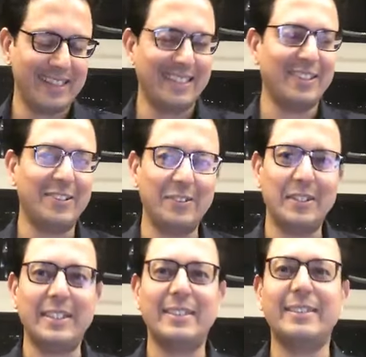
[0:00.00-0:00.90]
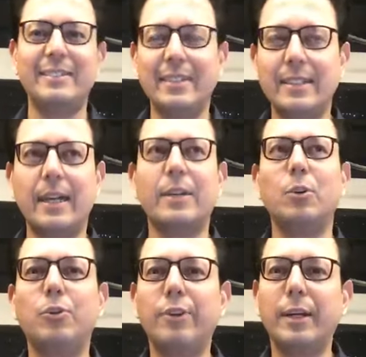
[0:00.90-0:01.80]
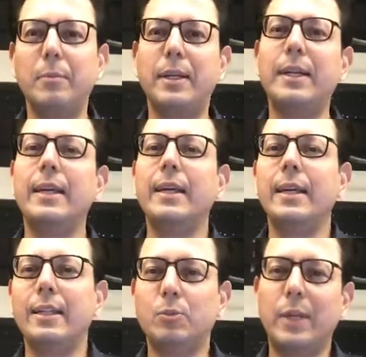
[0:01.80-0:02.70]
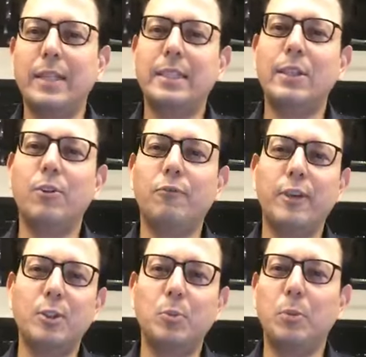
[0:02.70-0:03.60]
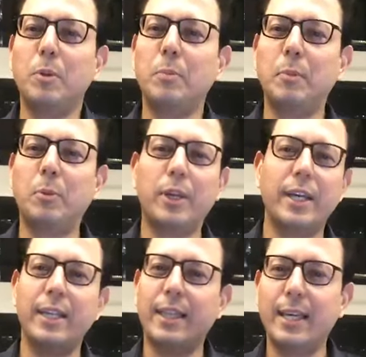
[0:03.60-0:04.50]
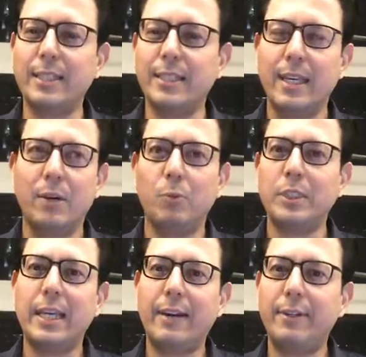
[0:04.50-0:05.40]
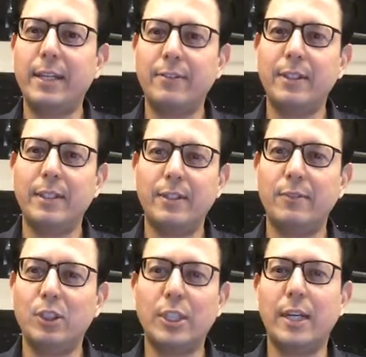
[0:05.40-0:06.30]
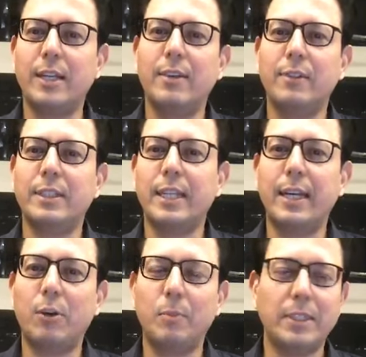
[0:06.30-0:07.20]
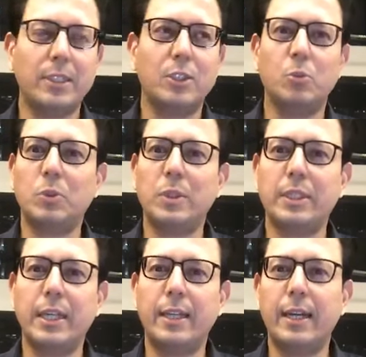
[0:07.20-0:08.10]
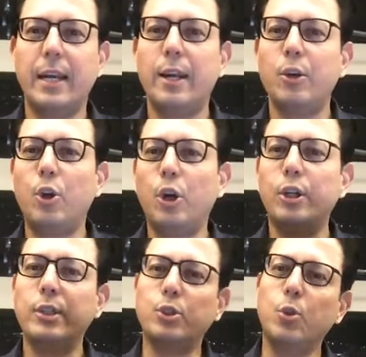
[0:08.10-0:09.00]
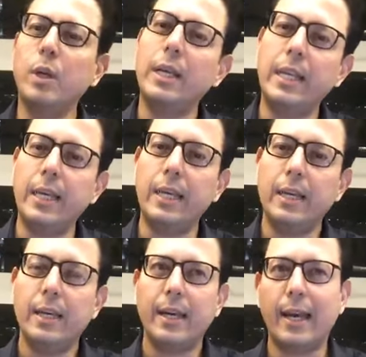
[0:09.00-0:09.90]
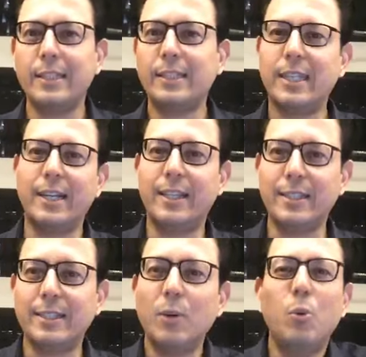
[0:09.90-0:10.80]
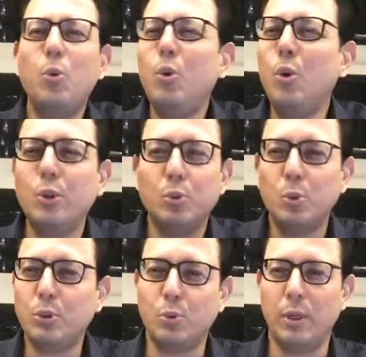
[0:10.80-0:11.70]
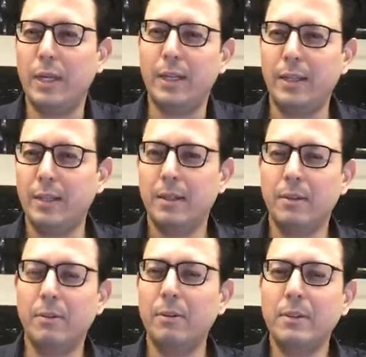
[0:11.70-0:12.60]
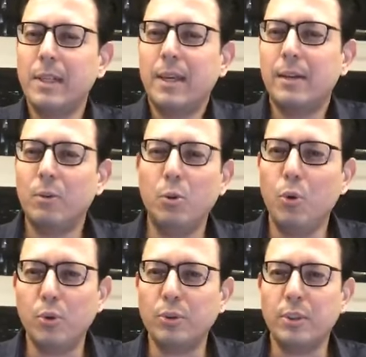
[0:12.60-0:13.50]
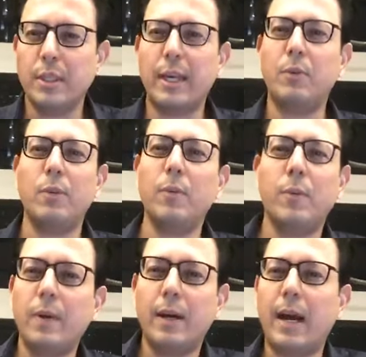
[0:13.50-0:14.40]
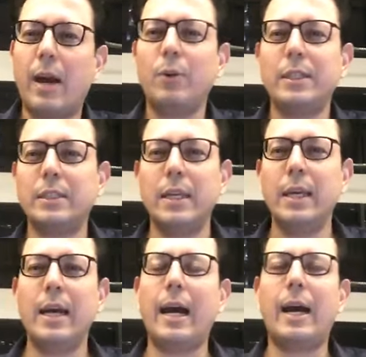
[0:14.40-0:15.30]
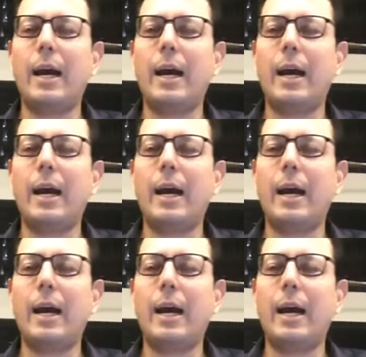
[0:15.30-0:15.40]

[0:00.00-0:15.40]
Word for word: you know, uh, I don't recommend is when I see on Facebook people putting in things which they haven't even even checked. They will send out messages which will say that Dr. Zung Lee has said this. Who knows who's Zung Lee? You know, it's like who knows and how does how,